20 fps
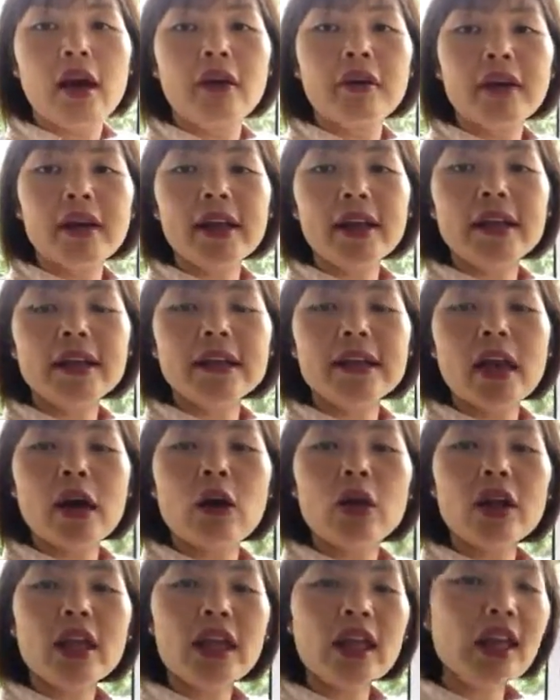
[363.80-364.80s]
All right,
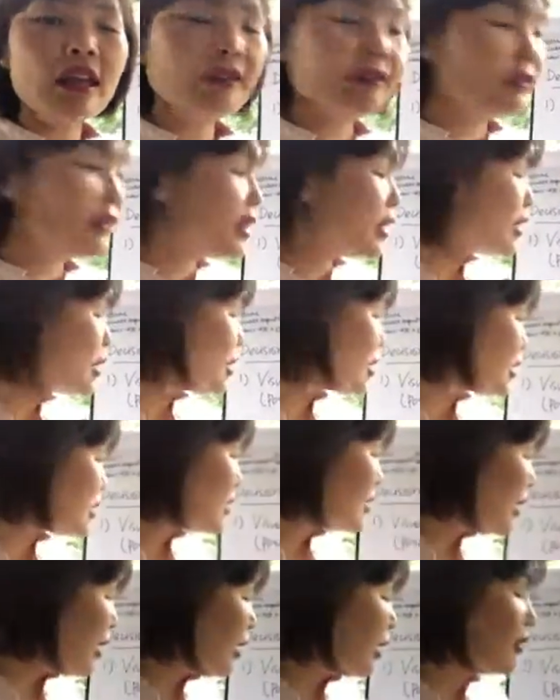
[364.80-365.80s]
now if this is
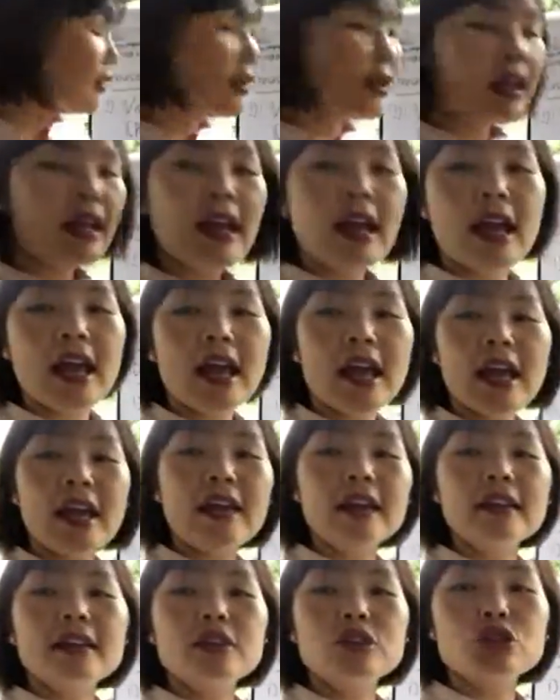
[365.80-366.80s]
done
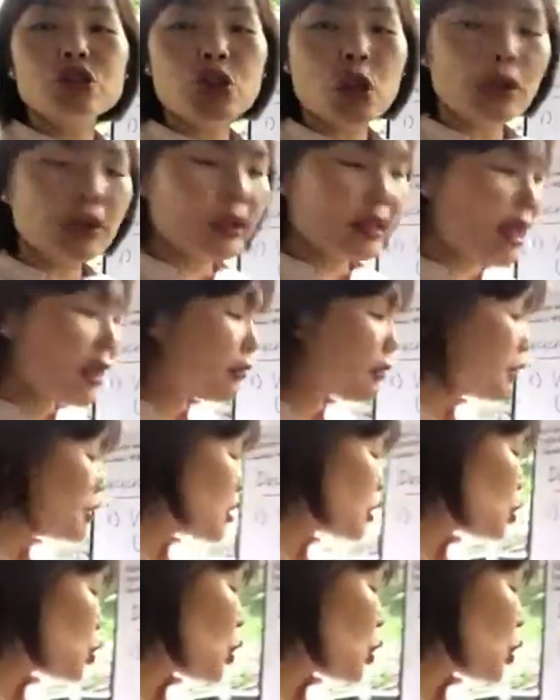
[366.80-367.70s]
and there is a